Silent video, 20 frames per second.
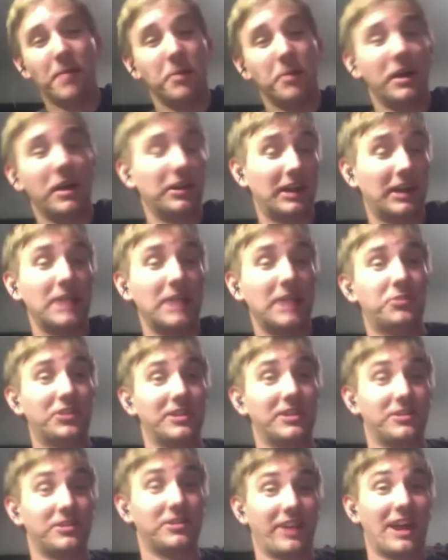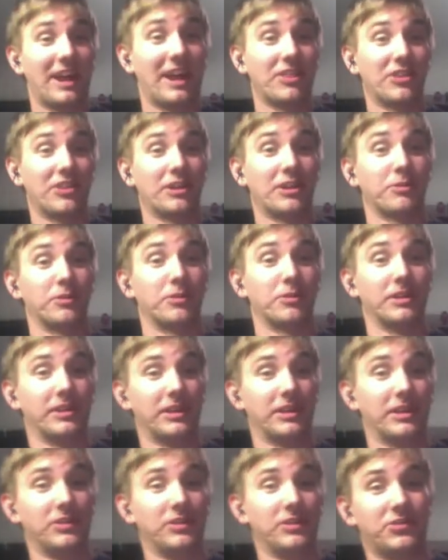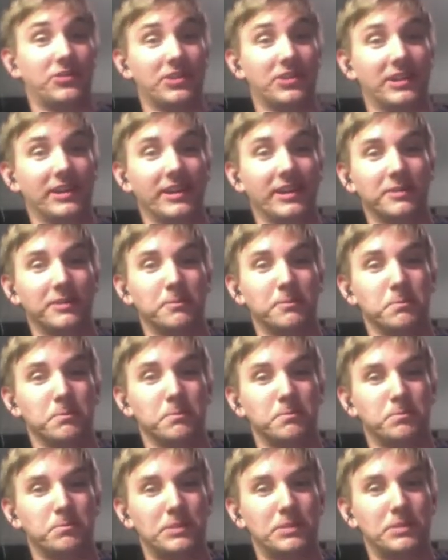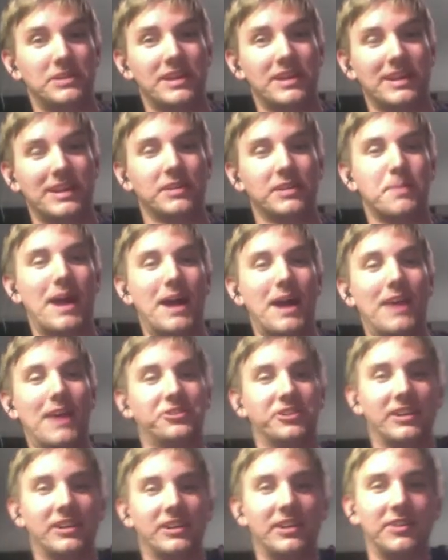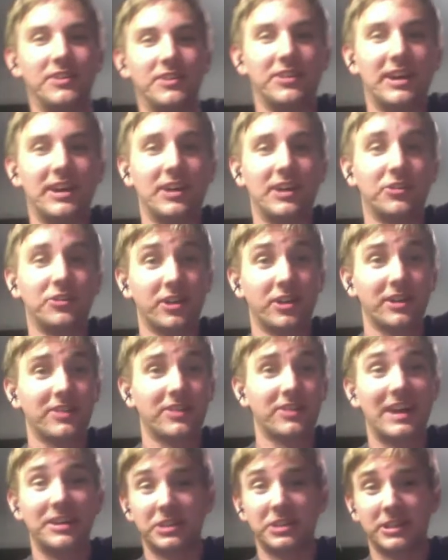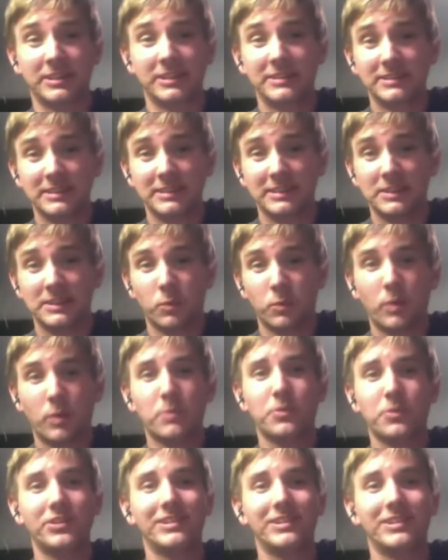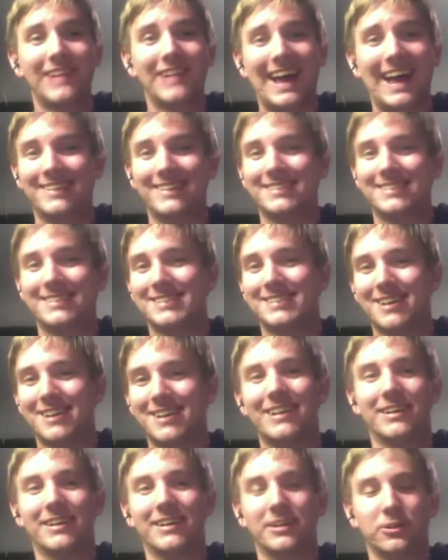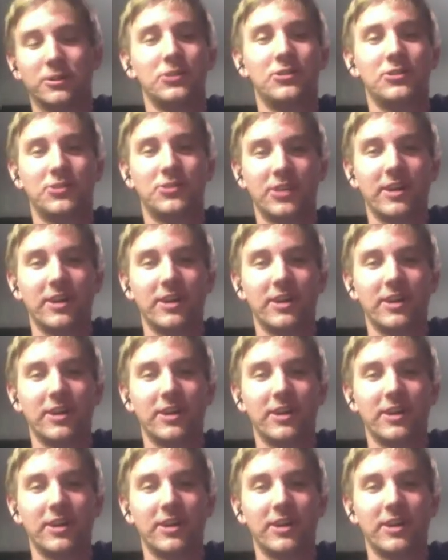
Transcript: game series that I think really needs to be taken out to pasture is Sonic the Hedgehog. When was the last good Sonic game?